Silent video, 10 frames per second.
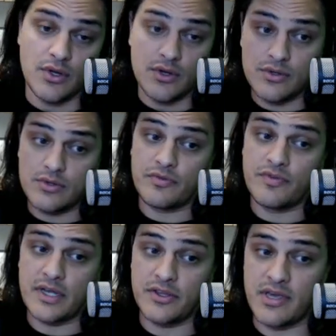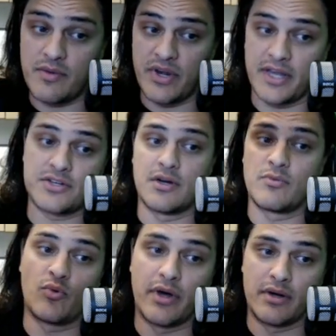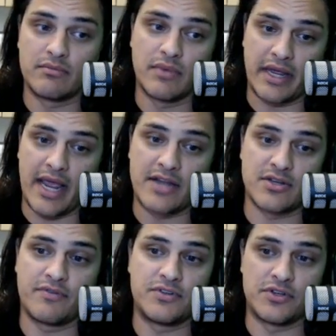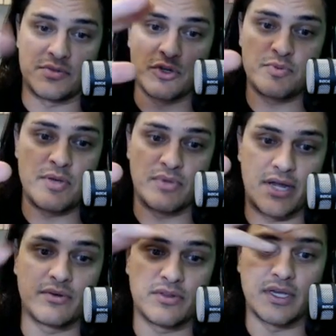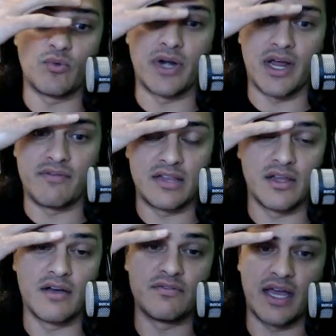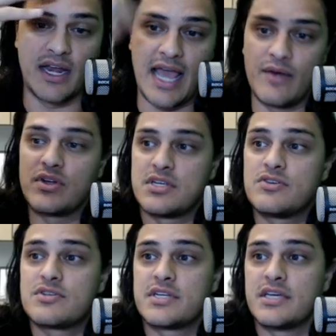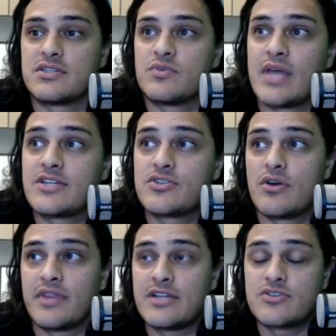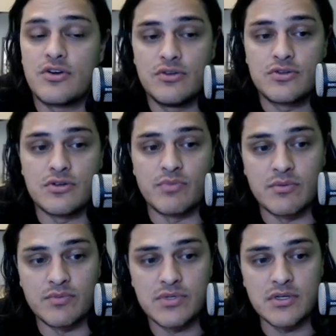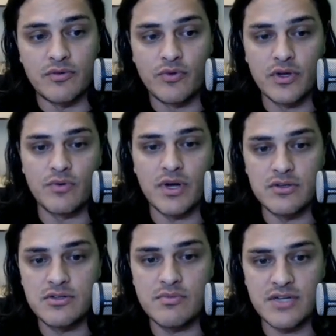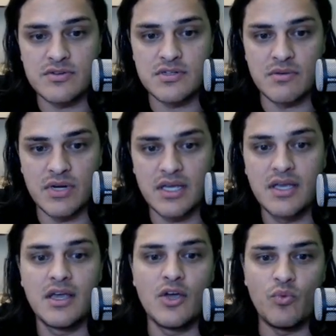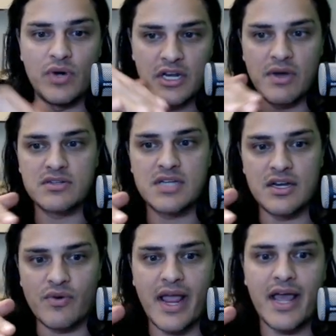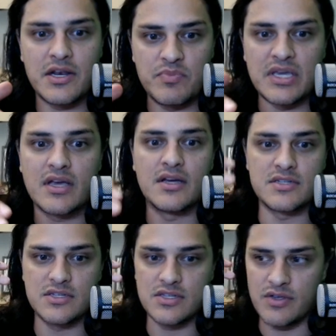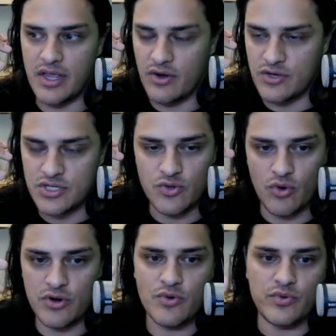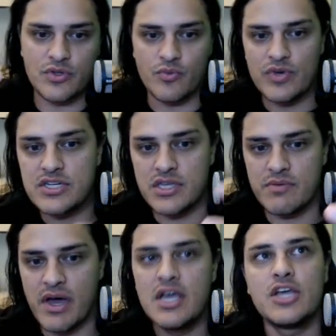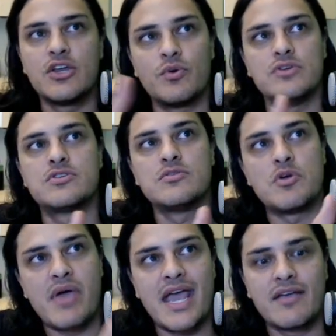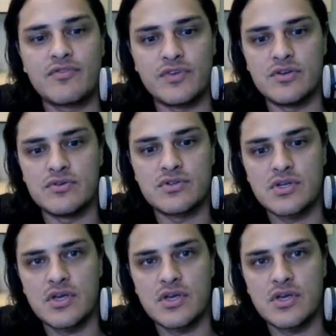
Dude, the fact that you gave me an answer number one, like hats off to you, because most people I don't think would have. I love that. And what's interesting is that's our that's our YouTube minimum too. If we're going to run YouTube ads for somebody, we need about ten grand because in, just in order to, to reach the amount, you know, with YouTube you're paying for views,